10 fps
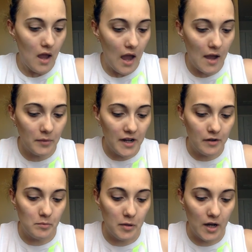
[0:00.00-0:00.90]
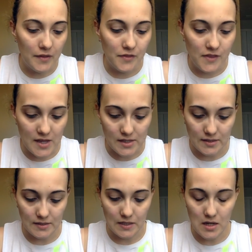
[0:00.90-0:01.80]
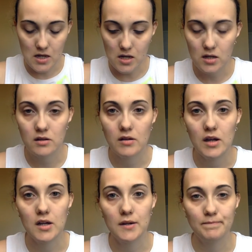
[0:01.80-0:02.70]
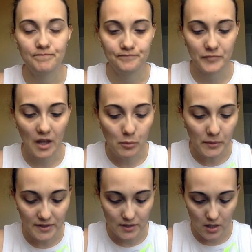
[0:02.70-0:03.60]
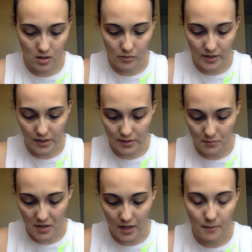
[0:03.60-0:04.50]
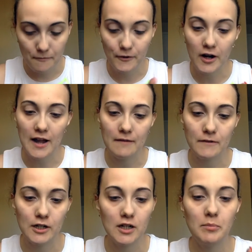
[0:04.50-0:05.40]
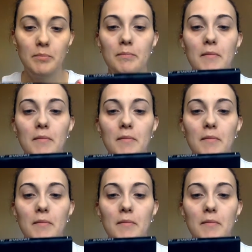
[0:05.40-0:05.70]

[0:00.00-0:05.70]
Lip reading: I went out and bought this a couple weeks ago. It is a Makeup Forever